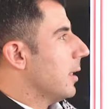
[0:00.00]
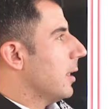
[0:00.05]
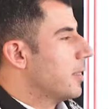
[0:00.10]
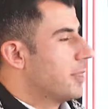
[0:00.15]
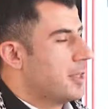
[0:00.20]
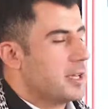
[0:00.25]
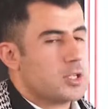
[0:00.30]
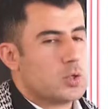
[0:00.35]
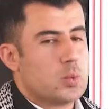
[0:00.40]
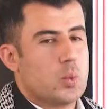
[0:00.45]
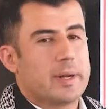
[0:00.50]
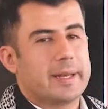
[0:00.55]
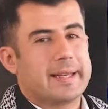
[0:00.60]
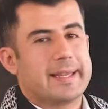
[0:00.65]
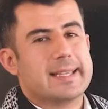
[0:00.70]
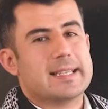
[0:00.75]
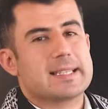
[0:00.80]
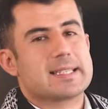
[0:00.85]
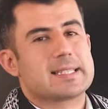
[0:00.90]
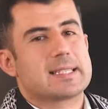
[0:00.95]
This one
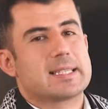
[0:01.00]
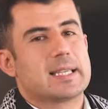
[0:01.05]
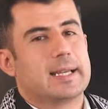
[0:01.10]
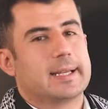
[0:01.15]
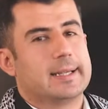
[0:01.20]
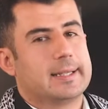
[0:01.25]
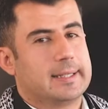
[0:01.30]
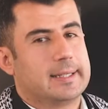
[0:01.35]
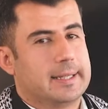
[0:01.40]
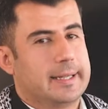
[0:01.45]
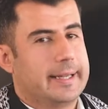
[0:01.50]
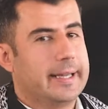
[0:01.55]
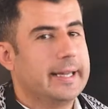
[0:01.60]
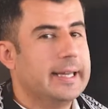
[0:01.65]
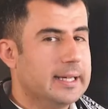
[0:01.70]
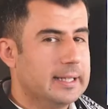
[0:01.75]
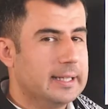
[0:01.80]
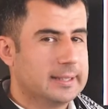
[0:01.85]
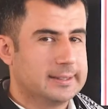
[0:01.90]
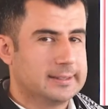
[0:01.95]
is
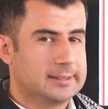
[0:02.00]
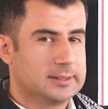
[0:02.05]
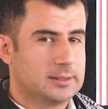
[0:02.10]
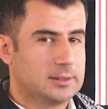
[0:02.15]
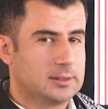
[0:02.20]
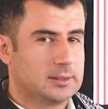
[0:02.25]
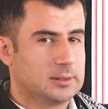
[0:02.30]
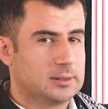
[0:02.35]
he.